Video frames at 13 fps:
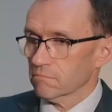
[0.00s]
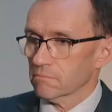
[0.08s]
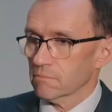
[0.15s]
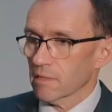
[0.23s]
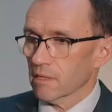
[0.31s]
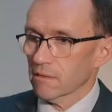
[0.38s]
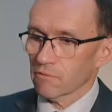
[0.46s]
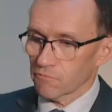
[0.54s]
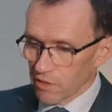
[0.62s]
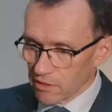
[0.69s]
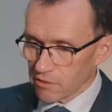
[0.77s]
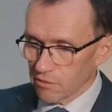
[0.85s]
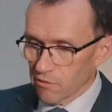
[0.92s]
and our
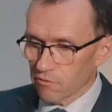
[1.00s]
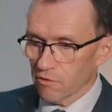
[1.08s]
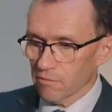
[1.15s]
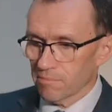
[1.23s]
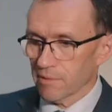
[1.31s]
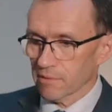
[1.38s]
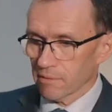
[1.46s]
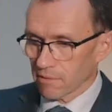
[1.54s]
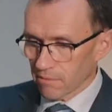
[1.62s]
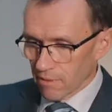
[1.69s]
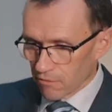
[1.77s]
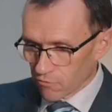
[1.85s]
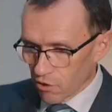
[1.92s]
region Europe and
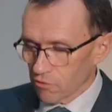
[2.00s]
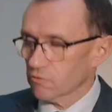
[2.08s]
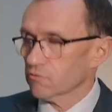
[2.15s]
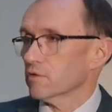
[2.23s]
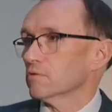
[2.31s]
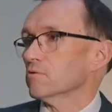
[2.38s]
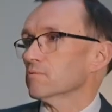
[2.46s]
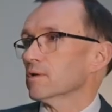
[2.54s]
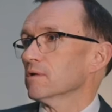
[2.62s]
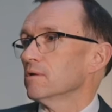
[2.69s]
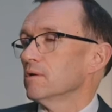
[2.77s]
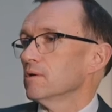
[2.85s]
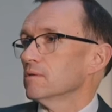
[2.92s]
our country
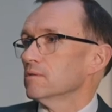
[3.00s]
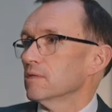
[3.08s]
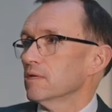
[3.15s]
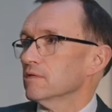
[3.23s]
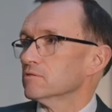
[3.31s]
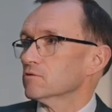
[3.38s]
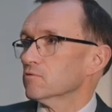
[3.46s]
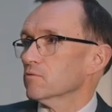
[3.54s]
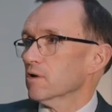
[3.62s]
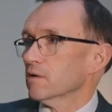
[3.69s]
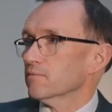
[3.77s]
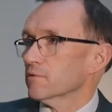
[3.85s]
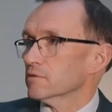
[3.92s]
Norway needs to
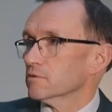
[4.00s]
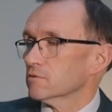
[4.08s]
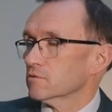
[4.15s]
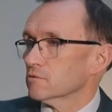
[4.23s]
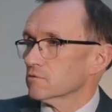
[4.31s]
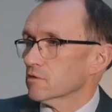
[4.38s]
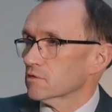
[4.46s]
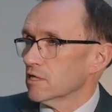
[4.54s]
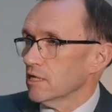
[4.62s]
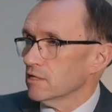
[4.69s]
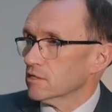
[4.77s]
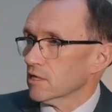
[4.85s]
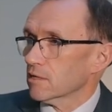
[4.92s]
have a
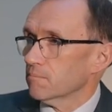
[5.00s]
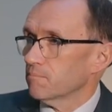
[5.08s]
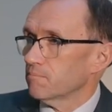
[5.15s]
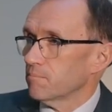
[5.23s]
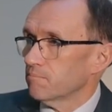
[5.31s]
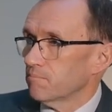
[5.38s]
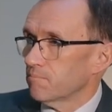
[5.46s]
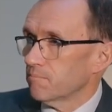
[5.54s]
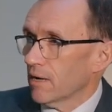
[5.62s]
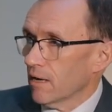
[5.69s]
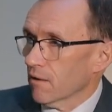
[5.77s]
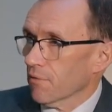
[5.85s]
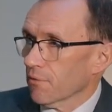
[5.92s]
strategic
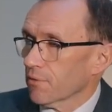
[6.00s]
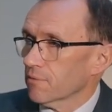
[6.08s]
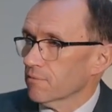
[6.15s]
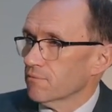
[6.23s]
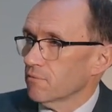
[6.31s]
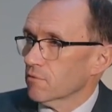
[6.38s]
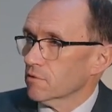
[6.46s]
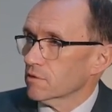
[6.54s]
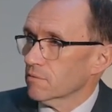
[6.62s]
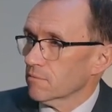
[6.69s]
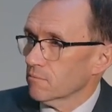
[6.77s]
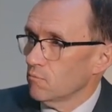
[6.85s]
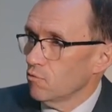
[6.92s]
path for
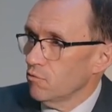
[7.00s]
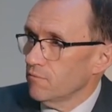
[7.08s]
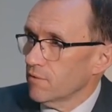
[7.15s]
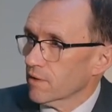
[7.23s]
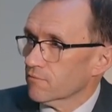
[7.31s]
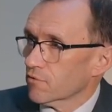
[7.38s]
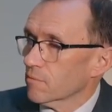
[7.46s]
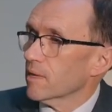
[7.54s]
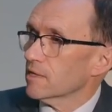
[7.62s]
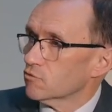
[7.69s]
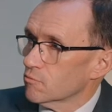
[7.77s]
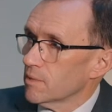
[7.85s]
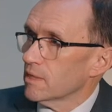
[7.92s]
moving from A
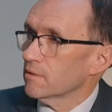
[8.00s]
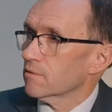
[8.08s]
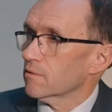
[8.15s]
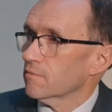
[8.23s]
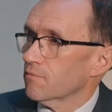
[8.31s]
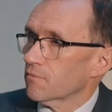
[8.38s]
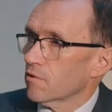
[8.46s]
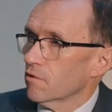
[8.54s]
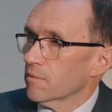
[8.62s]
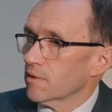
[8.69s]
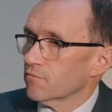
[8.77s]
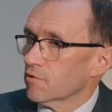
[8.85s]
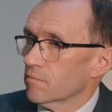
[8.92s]
to B,
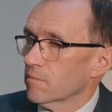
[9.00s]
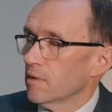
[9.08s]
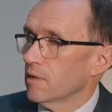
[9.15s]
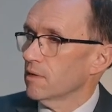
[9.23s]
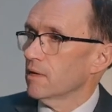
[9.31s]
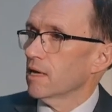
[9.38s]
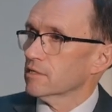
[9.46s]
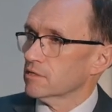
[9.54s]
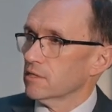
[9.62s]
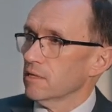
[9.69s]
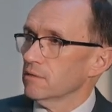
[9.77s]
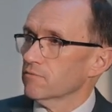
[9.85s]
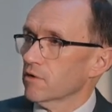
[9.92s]
going from a
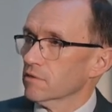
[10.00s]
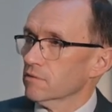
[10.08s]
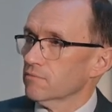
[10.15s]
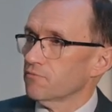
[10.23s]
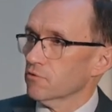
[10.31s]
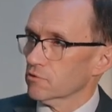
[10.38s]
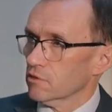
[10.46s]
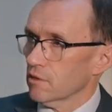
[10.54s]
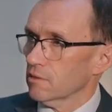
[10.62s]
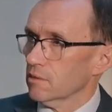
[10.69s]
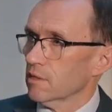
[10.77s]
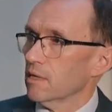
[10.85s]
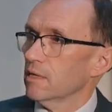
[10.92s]
still rather
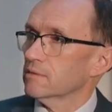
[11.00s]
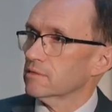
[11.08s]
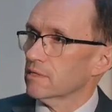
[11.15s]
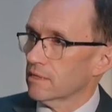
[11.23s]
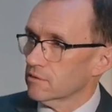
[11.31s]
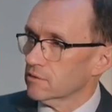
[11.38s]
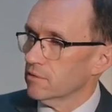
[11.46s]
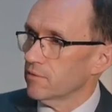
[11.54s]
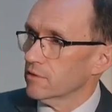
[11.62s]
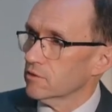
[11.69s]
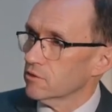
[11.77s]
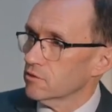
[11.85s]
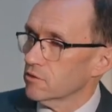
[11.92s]
fossil intensive
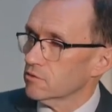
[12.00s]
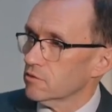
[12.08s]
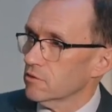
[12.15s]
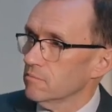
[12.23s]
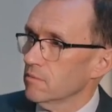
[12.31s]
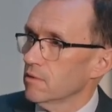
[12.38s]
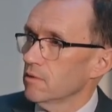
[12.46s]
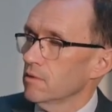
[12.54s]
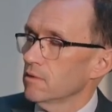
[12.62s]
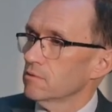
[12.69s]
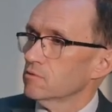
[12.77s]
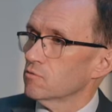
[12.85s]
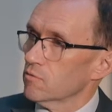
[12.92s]
energy system
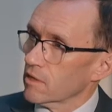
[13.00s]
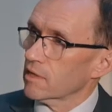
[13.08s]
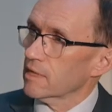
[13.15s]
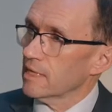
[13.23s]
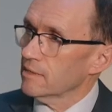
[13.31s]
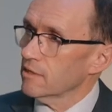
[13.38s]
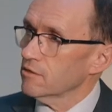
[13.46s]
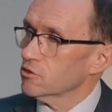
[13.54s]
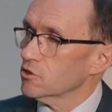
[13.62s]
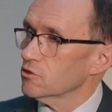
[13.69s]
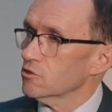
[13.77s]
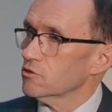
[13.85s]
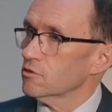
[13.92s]
to a clean
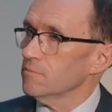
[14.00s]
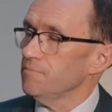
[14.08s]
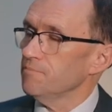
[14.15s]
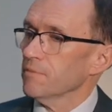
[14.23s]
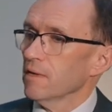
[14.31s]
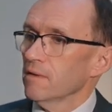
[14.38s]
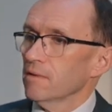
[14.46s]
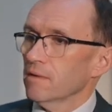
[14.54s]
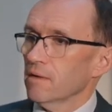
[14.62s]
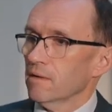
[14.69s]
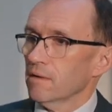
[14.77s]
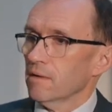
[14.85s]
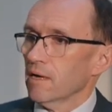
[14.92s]
energy system.
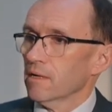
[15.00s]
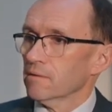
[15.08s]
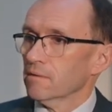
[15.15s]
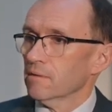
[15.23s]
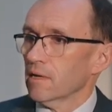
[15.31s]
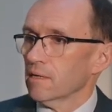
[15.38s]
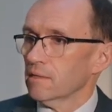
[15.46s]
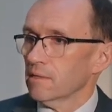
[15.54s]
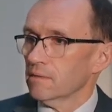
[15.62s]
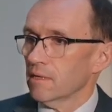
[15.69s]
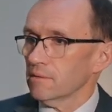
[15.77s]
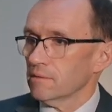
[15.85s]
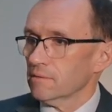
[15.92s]
And in
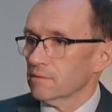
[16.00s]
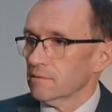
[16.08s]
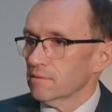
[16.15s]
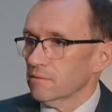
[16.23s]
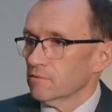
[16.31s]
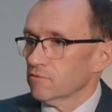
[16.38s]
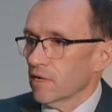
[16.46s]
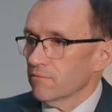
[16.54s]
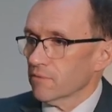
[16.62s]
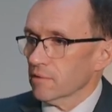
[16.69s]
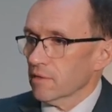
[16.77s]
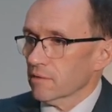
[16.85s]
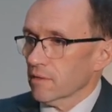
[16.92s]
that
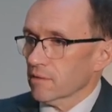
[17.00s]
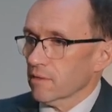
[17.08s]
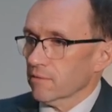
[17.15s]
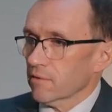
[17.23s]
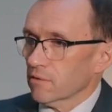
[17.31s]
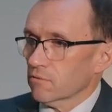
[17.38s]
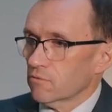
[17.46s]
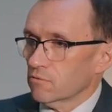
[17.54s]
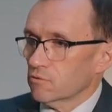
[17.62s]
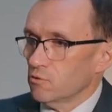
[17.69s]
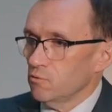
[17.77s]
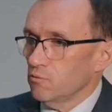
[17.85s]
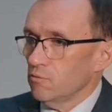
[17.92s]
travel, I think there are
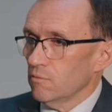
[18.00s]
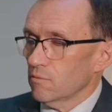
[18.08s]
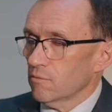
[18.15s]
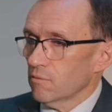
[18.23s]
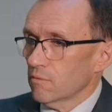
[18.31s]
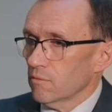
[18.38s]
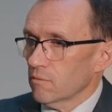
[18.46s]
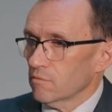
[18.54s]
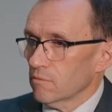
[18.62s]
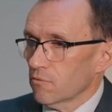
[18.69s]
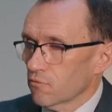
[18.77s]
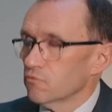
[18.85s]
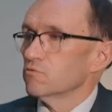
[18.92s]
two
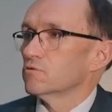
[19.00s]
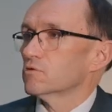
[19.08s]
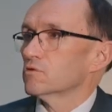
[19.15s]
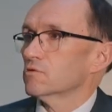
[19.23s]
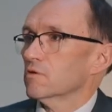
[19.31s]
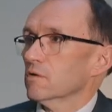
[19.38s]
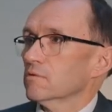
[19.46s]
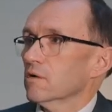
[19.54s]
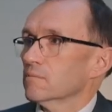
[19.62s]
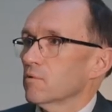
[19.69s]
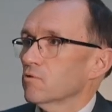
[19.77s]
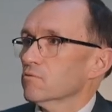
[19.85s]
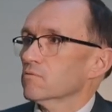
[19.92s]
routes that are
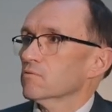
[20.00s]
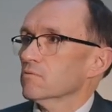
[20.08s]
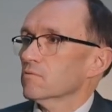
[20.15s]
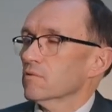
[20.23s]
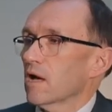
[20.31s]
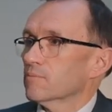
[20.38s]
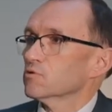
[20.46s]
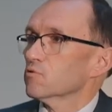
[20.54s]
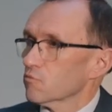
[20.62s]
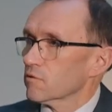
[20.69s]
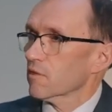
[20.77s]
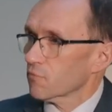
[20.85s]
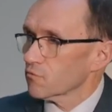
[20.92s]
both
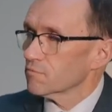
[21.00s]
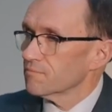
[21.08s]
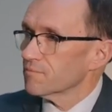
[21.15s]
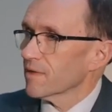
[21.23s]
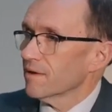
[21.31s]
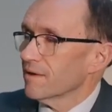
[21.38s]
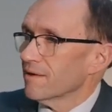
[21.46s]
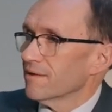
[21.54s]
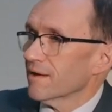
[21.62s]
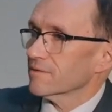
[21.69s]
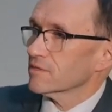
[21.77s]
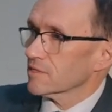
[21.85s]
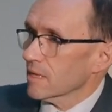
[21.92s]
absolutely true
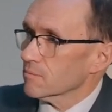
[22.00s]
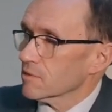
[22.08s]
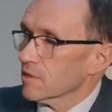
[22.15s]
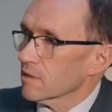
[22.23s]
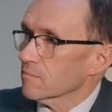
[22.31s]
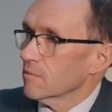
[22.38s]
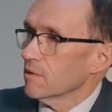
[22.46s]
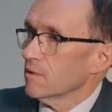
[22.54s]
at the same time.